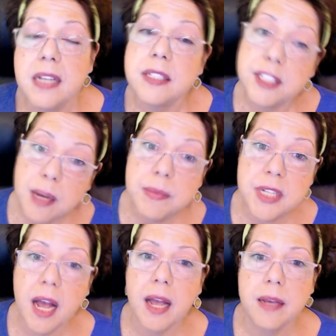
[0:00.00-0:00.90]

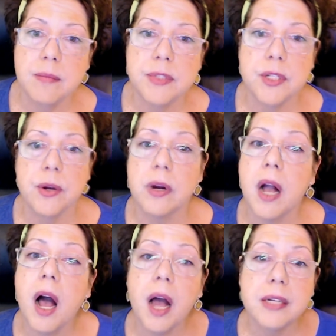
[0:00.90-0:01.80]
Sometimes your
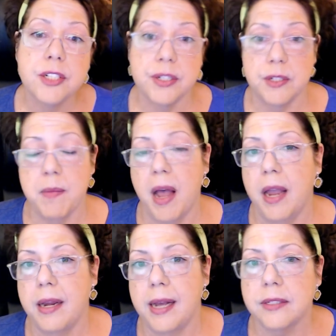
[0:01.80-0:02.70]
conscious
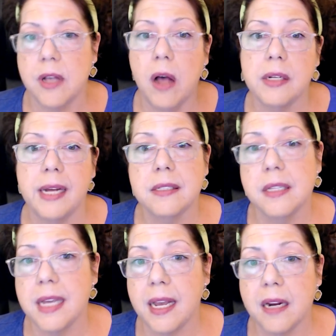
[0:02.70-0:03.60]
mind has called out to
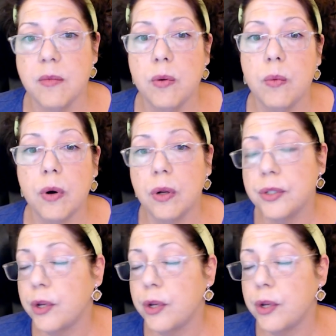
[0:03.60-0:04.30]
the animal world.